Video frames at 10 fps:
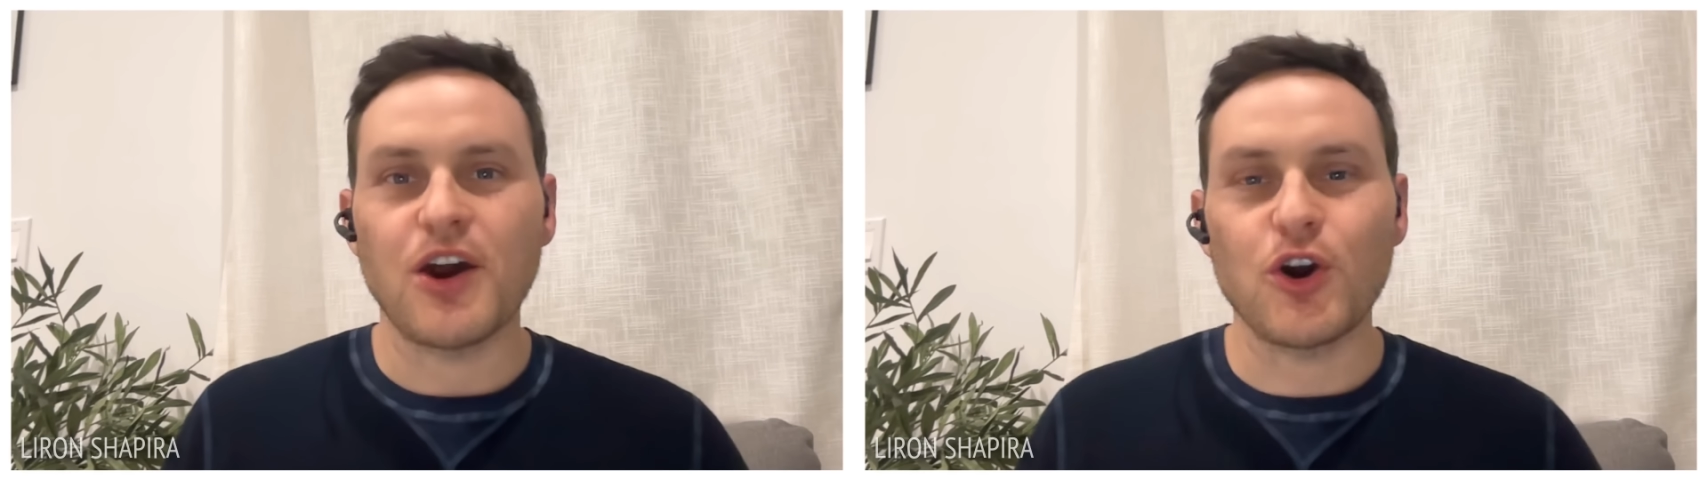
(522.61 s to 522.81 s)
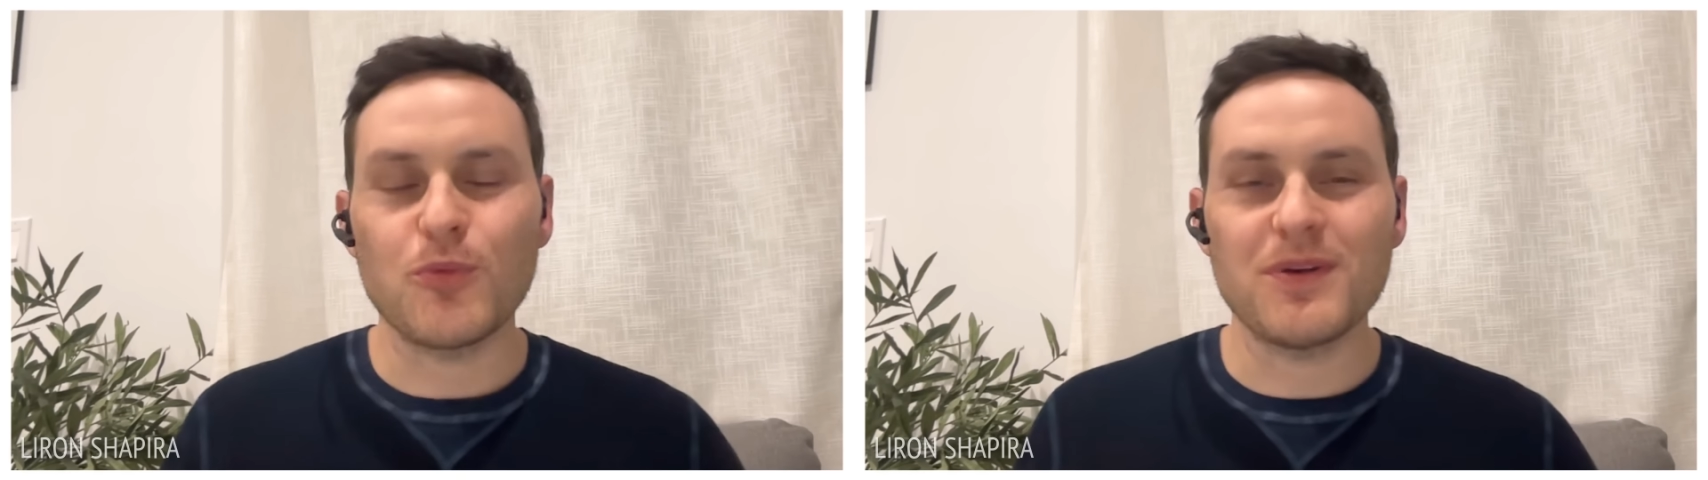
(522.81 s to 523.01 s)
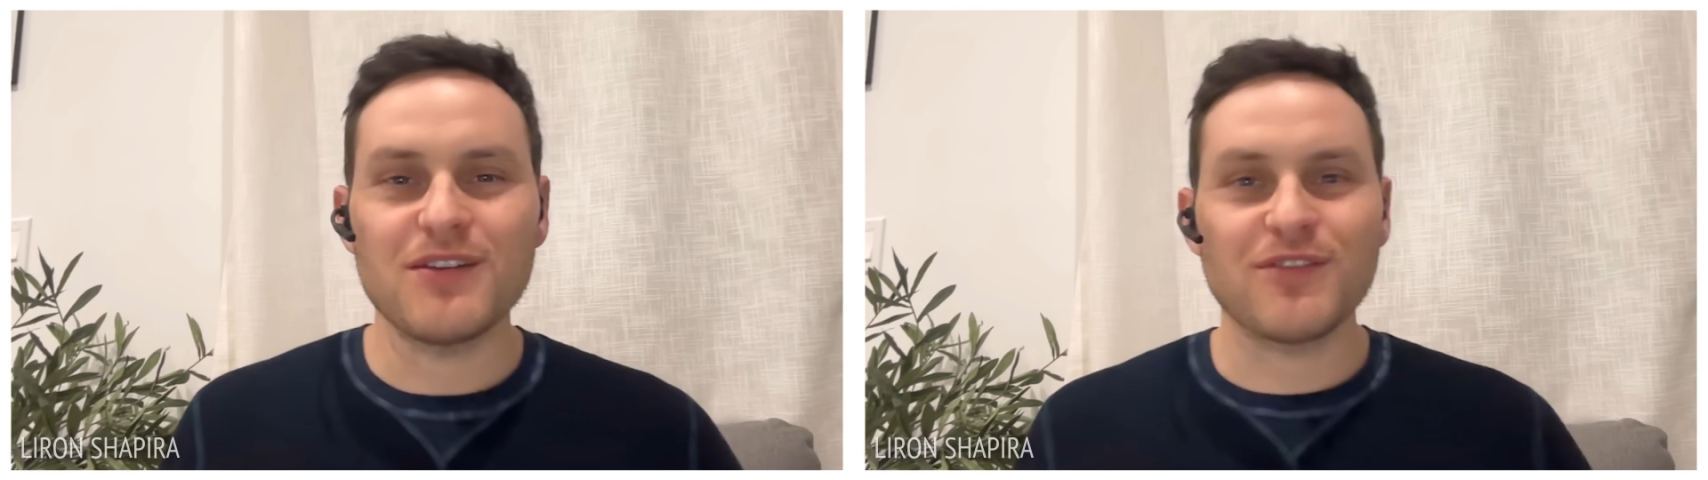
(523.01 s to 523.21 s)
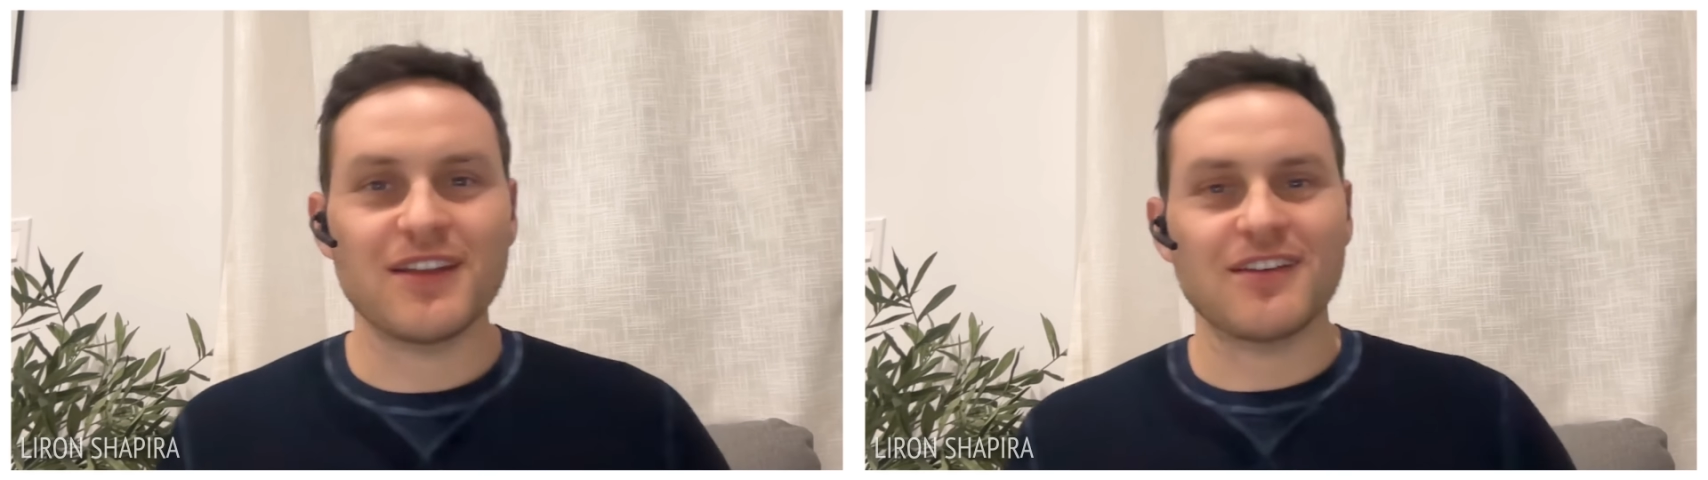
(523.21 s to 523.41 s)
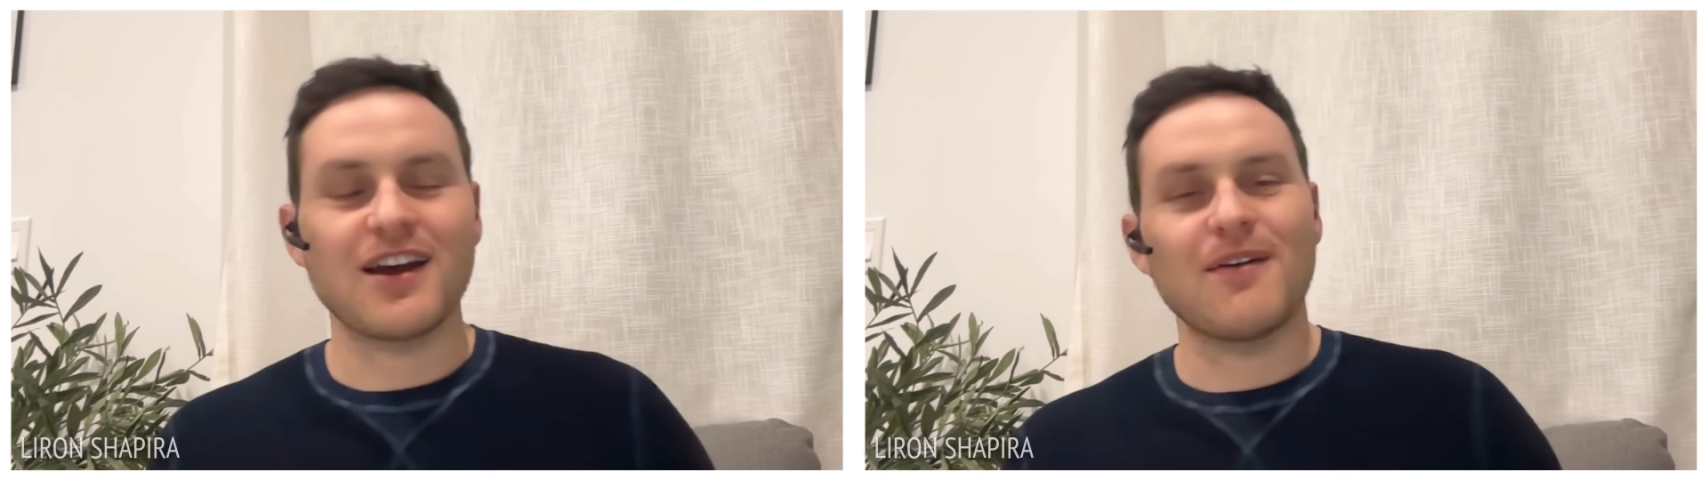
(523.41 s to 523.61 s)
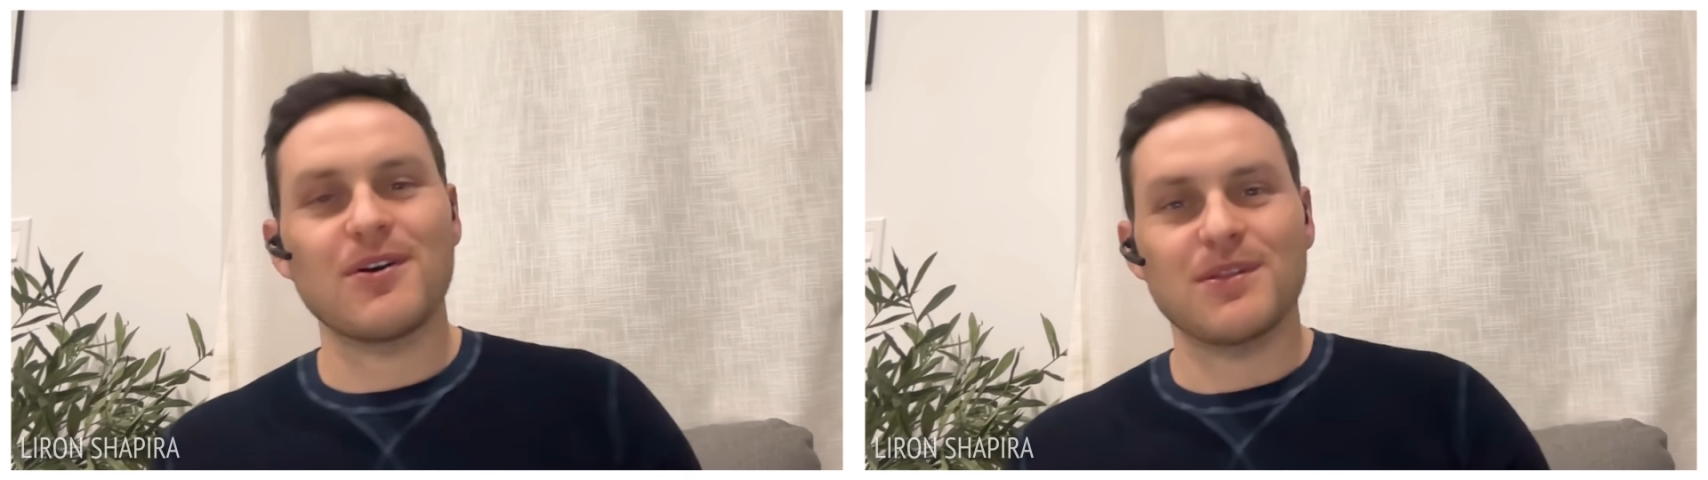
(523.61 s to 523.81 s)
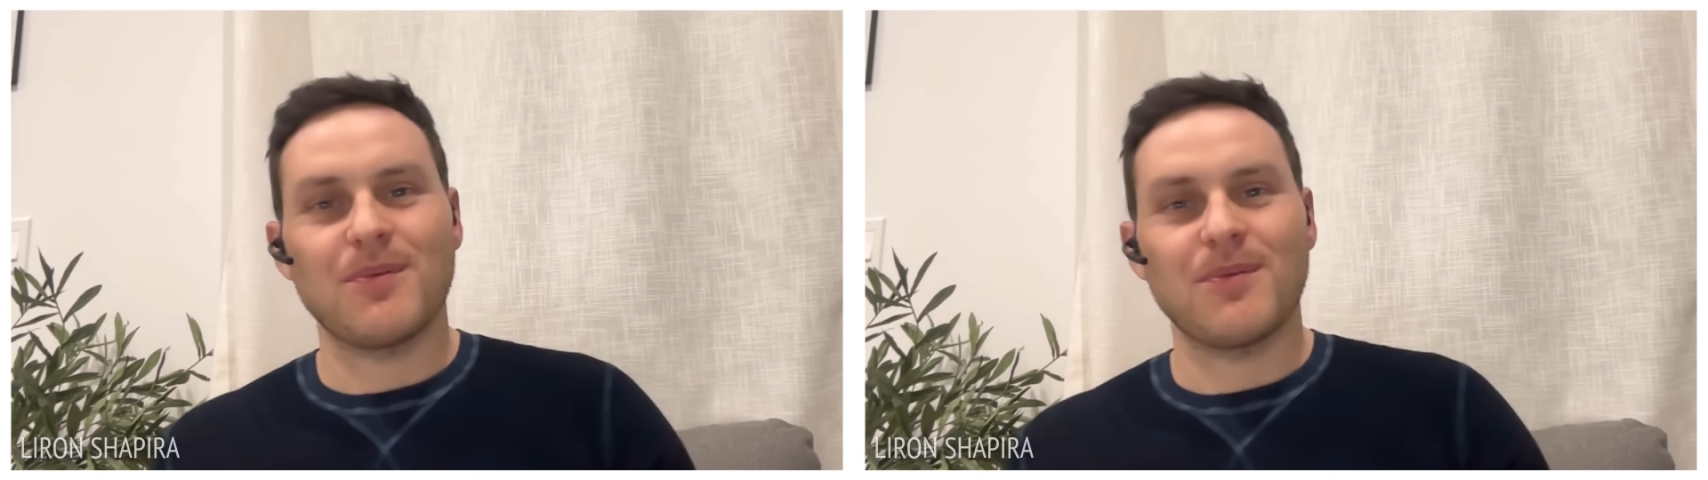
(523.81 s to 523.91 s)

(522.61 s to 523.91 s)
open invite to come on the